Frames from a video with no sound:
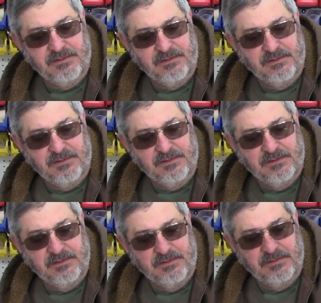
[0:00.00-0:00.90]

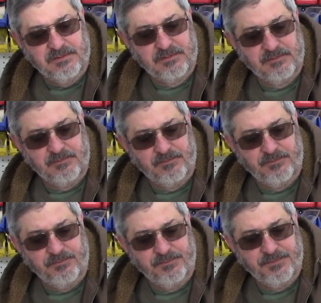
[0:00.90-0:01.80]

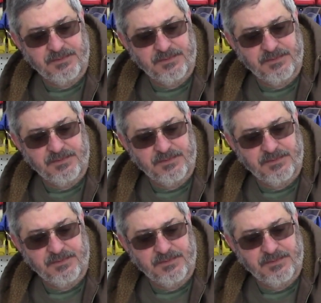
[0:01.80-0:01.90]
Nothing is said.